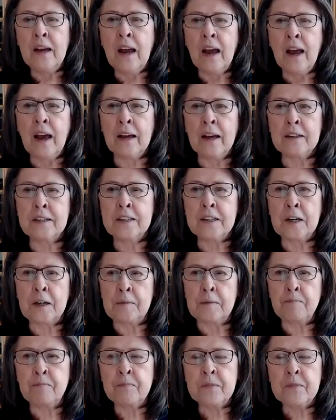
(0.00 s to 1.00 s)
And
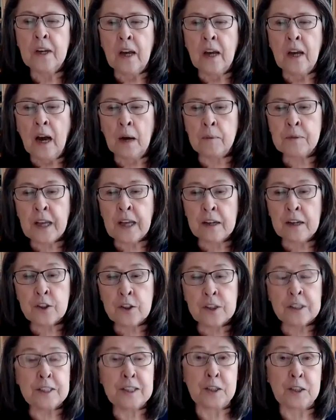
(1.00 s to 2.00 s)
I was
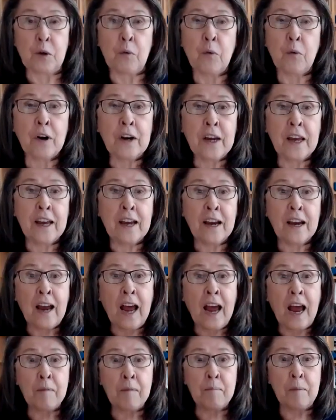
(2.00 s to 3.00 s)
actually still working
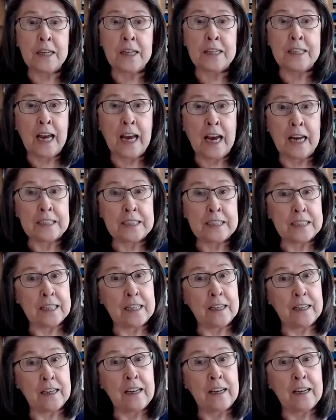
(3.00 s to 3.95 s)
at my desk